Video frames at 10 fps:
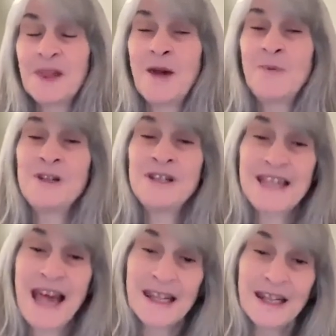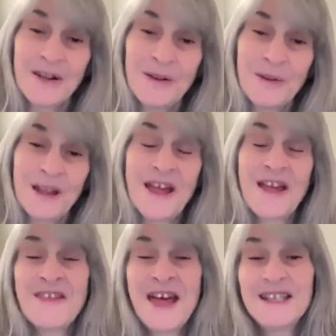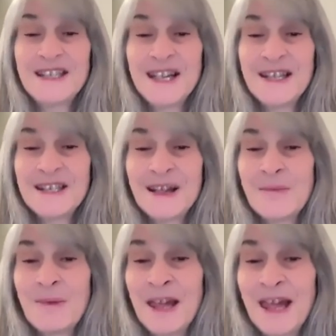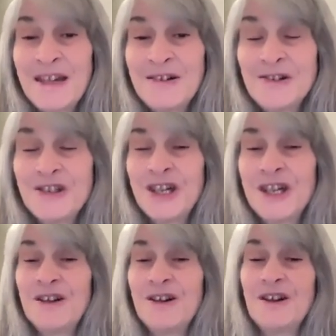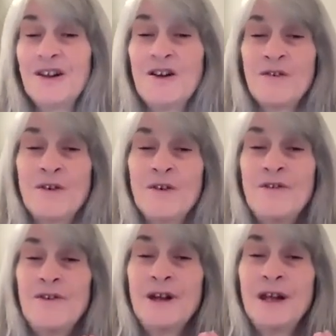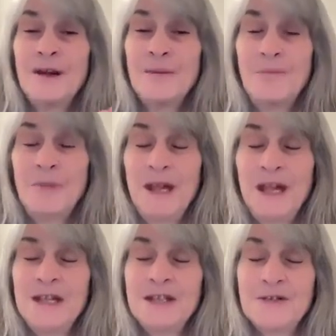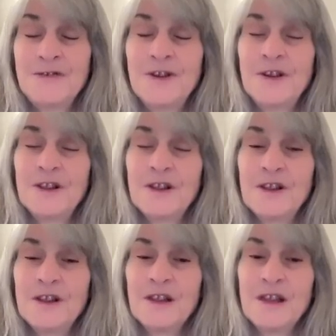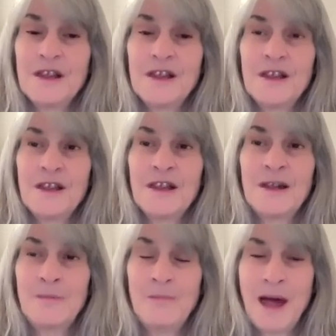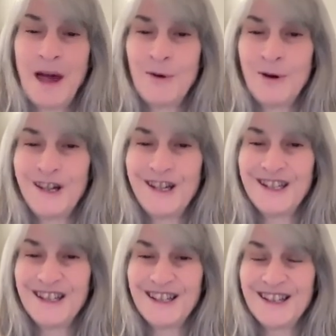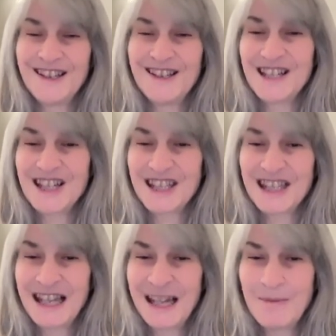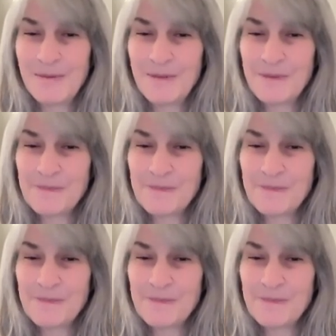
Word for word: And what does that do? That sets up my energy for a very peaceful, empowering sleep.